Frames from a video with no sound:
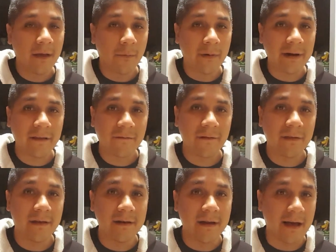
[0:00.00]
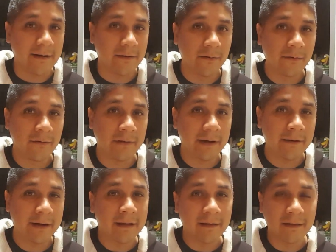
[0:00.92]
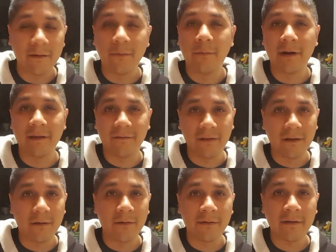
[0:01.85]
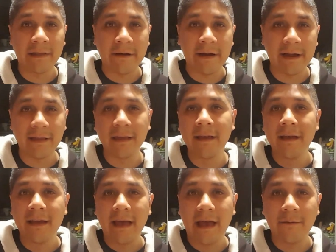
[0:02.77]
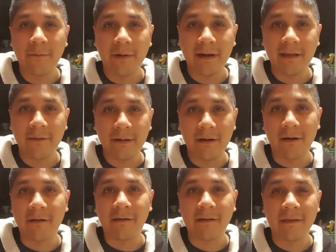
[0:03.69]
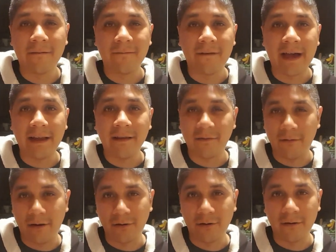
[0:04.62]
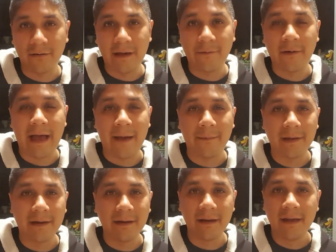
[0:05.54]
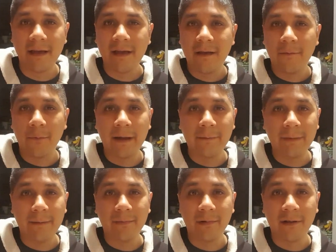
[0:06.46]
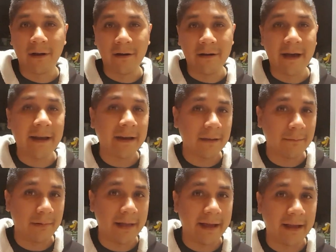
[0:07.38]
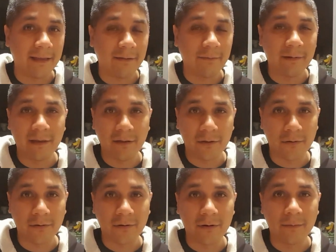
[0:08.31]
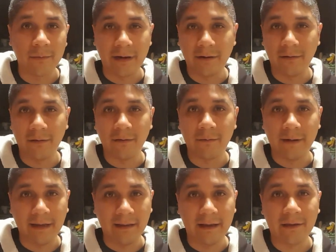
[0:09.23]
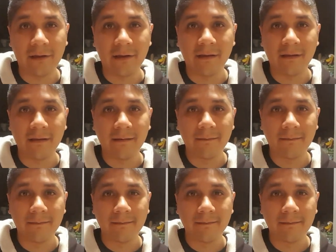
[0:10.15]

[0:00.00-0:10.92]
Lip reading: One is for the non-coastal areas, one is for the coastal areas, and one is in regards to the fine structure that will happen when people are not in compliance with the short-term rentals regulations.